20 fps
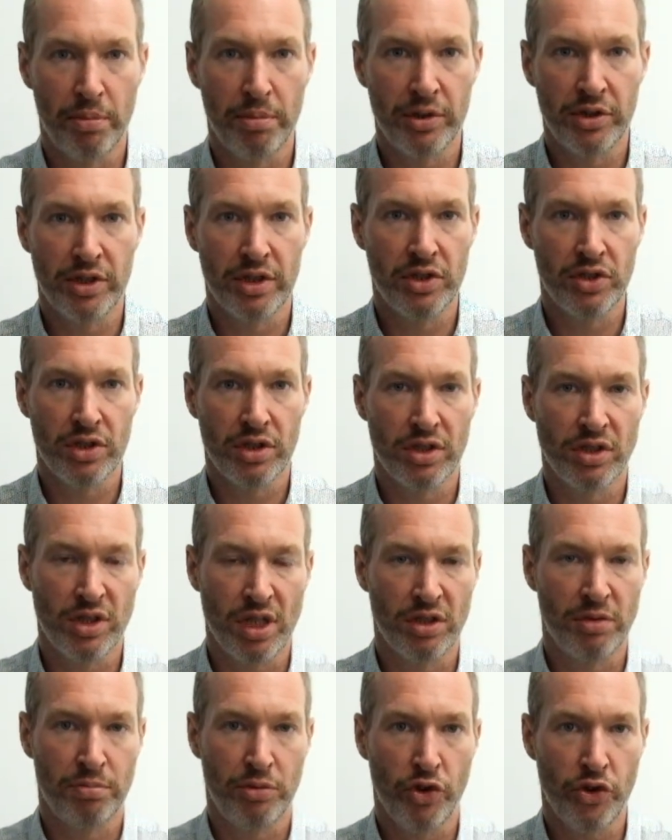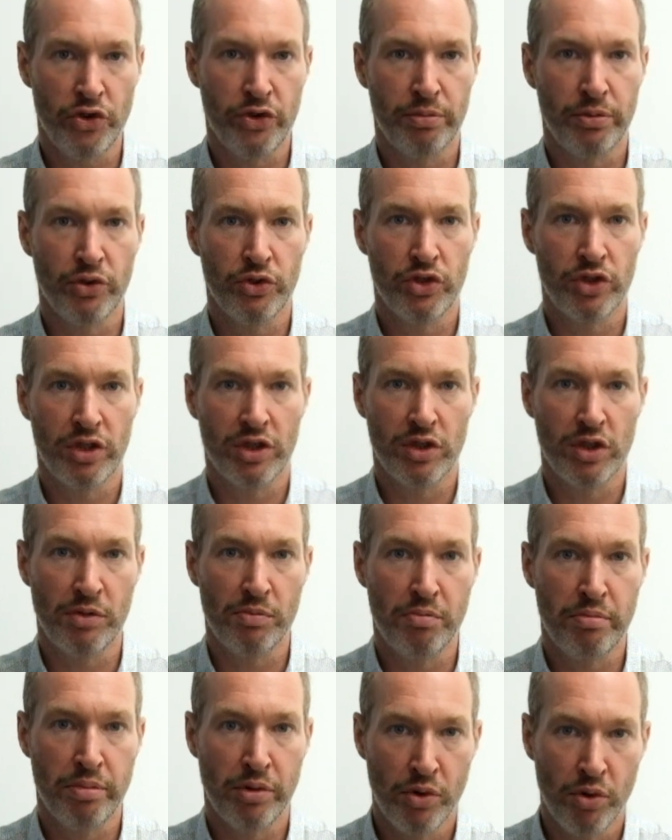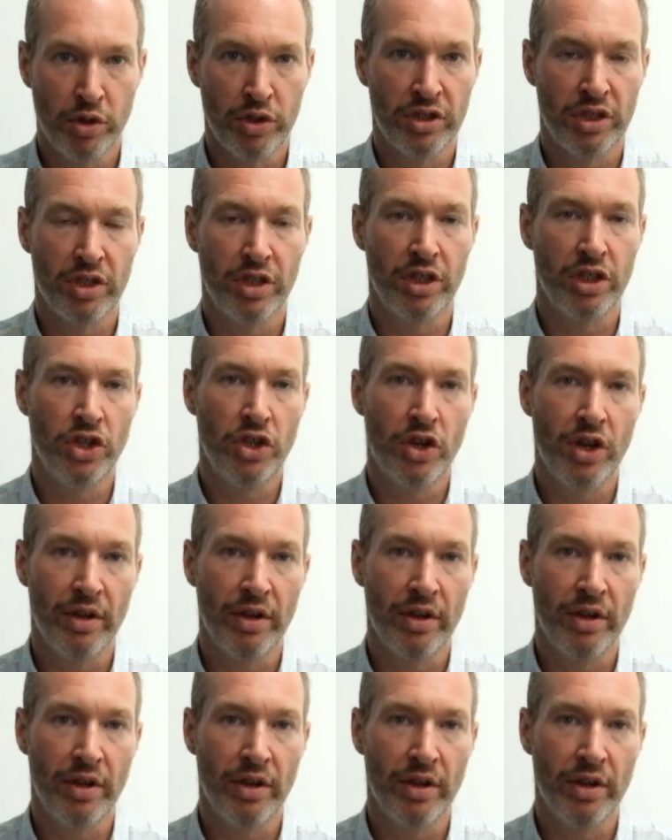as possible, so it's important that you have a